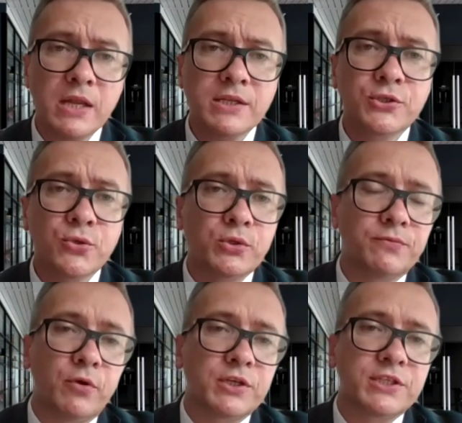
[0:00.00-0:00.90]
third,
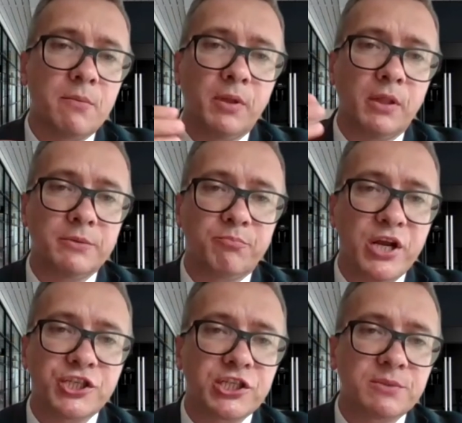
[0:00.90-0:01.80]
for example, in
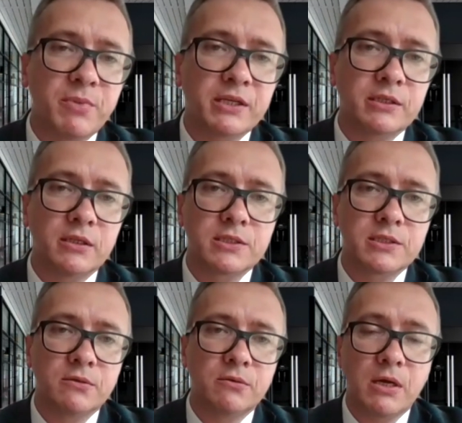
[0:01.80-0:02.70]
precious metals,
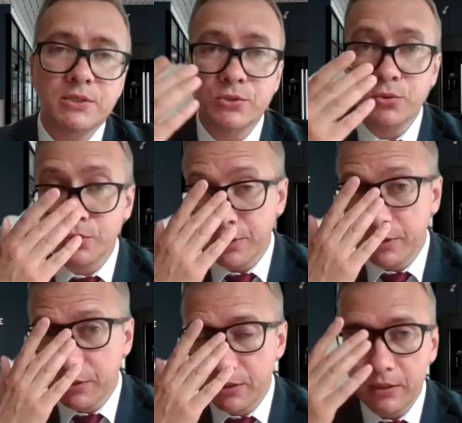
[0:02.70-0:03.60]
one third
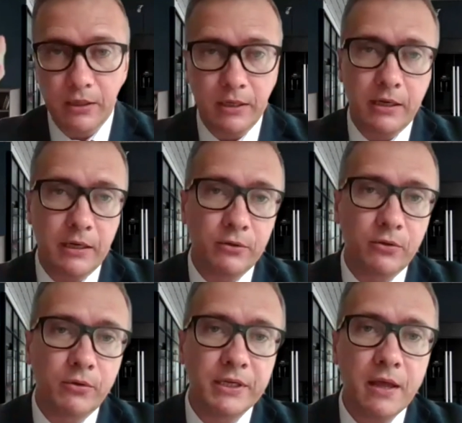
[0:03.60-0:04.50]
in I don't
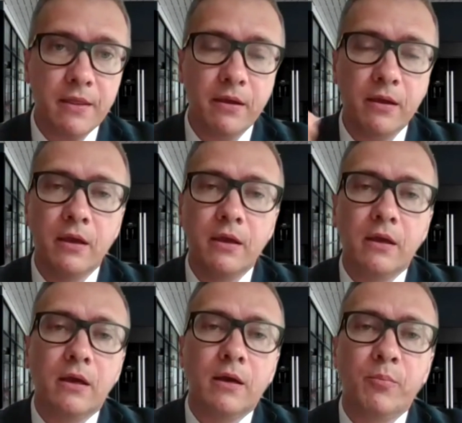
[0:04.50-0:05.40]
know, in other
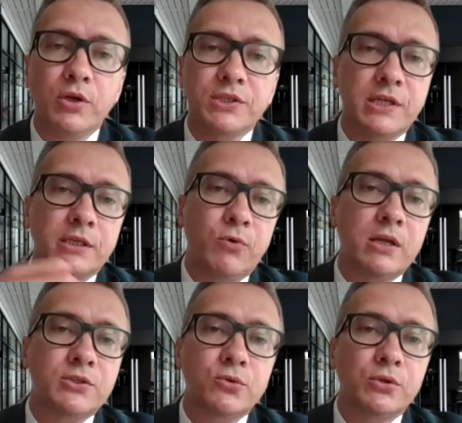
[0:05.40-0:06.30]
points, and
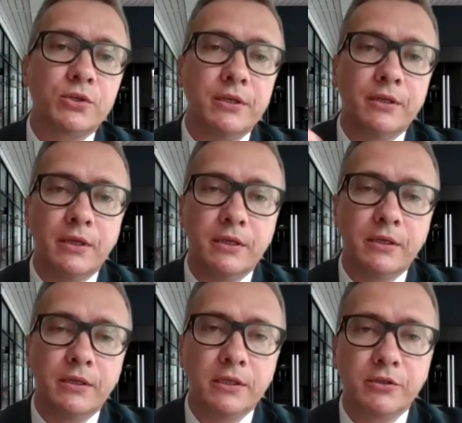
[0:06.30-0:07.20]
one third
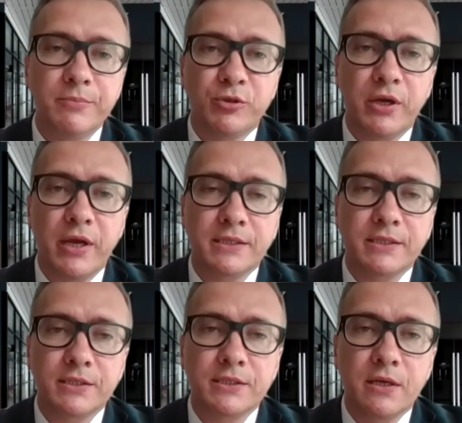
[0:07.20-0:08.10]
in crypto
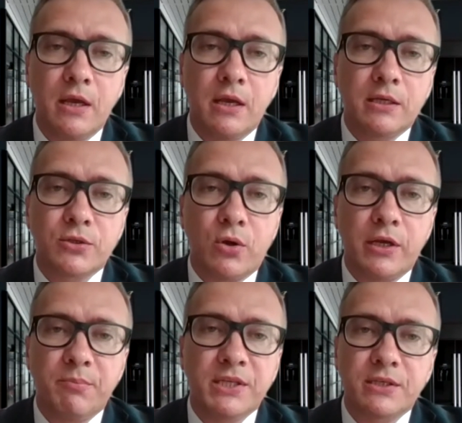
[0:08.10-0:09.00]
assets. So
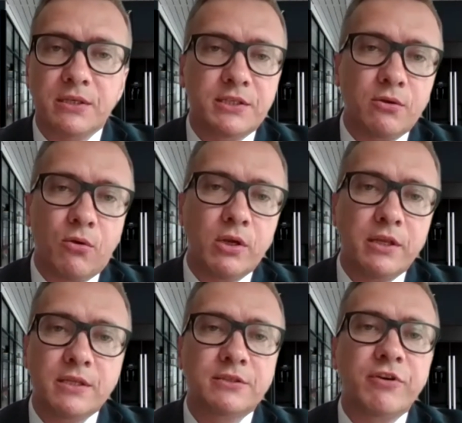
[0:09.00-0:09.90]
it means it's only
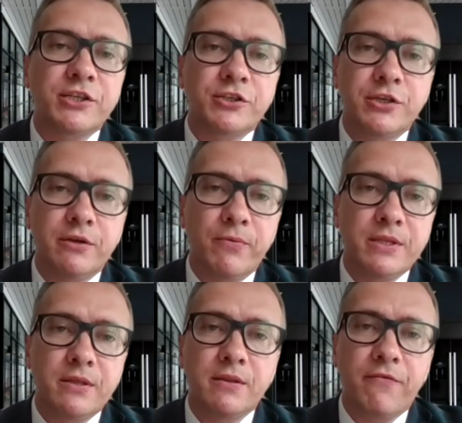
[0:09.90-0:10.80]
the strategy
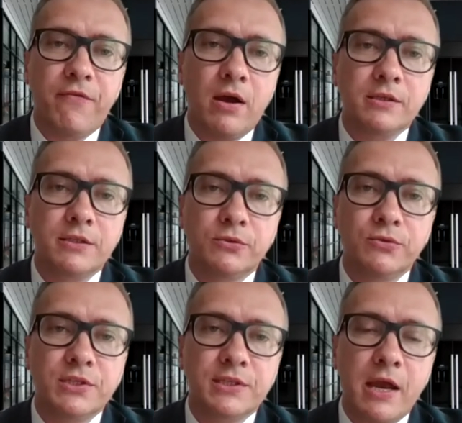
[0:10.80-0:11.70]
within the fund to
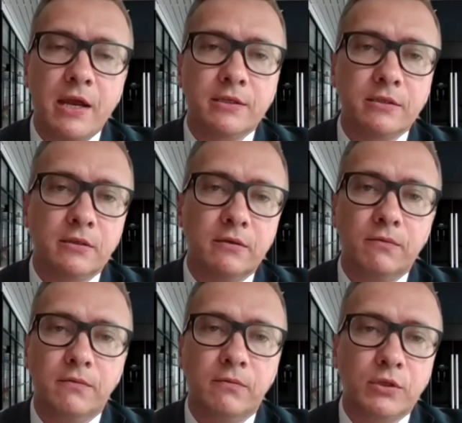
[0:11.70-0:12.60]
decide
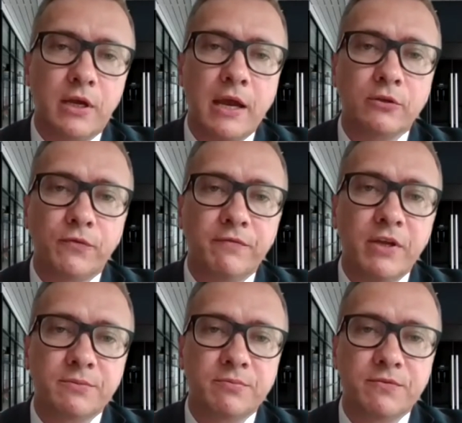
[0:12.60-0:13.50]
what kind of
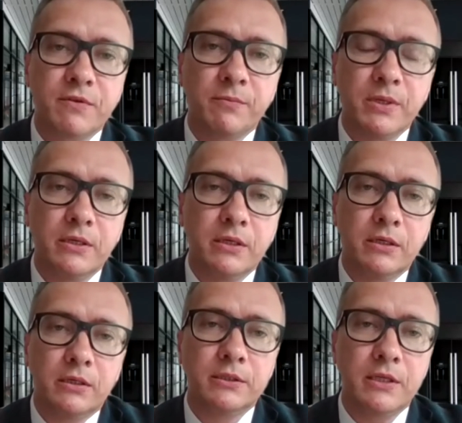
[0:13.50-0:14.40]
investments will be
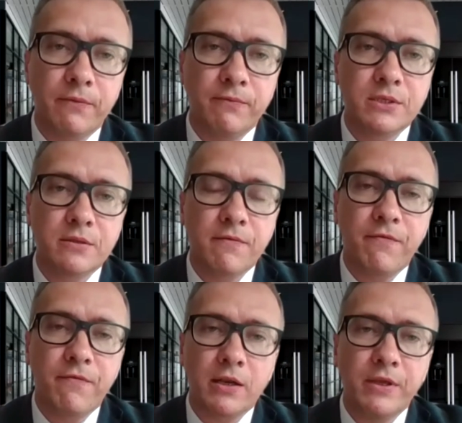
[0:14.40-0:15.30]
done within the
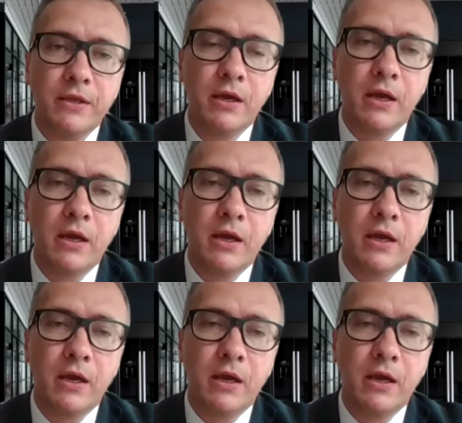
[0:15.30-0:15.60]
fund. We